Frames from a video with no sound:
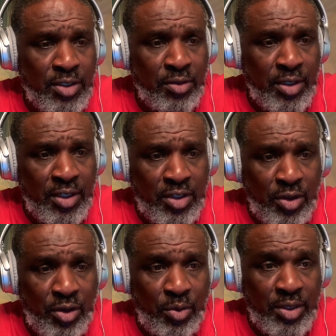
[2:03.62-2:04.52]
to show the other
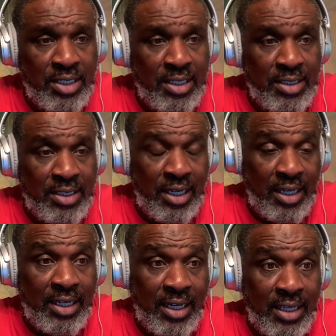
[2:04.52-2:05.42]
31 teams in
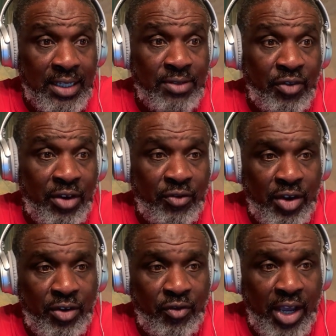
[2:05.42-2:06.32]
the league that he's very,
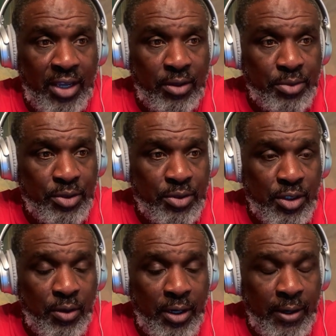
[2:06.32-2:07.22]
very valuable.
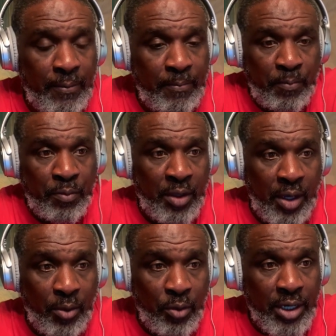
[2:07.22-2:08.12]
So
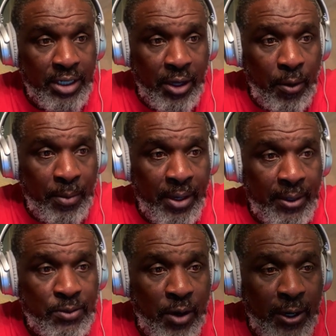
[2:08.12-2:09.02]
I'm ready to go,
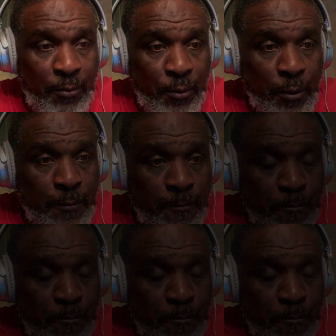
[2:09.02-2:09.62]
man. It's rock and roll.